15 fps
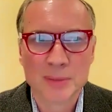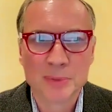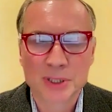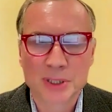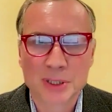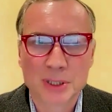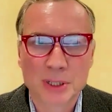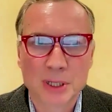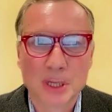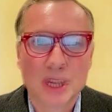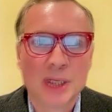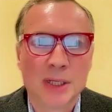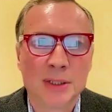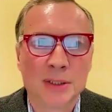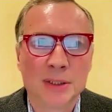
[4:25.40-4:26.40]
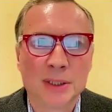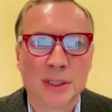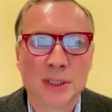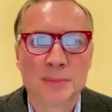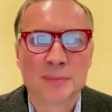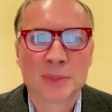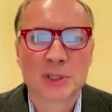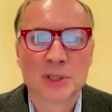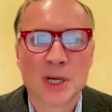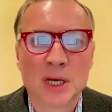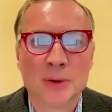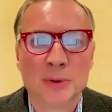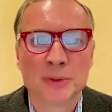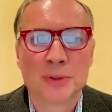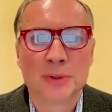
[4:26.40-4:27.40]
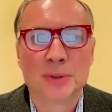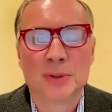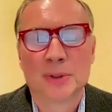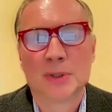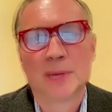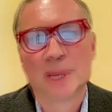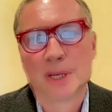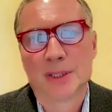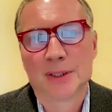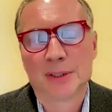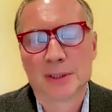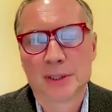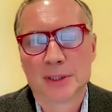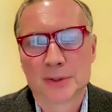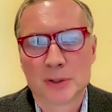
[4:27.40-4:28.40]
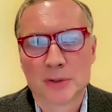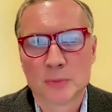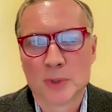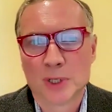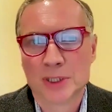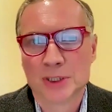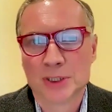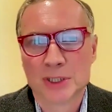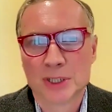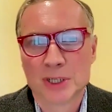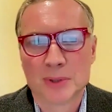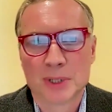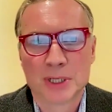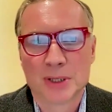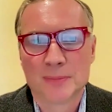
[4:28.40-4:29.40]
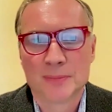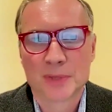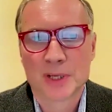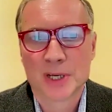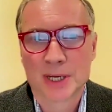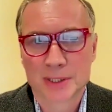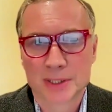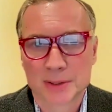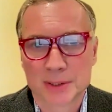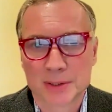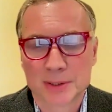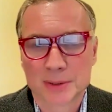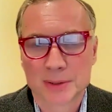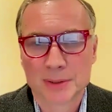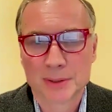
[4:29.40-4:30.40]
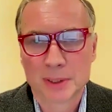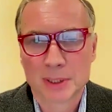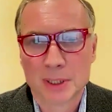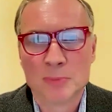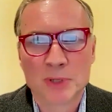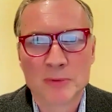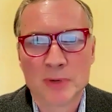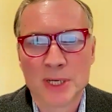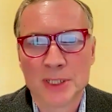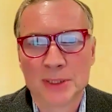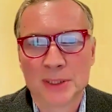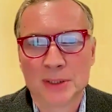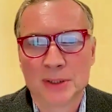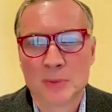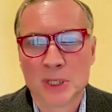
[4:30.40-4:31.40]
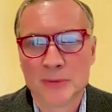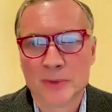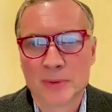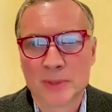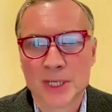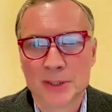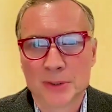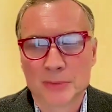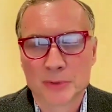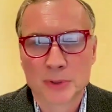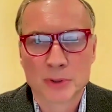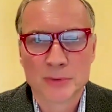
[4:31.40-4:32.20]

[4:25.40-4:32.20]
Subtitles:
types, and cloud and software engineering excellence. We provide a wide variety of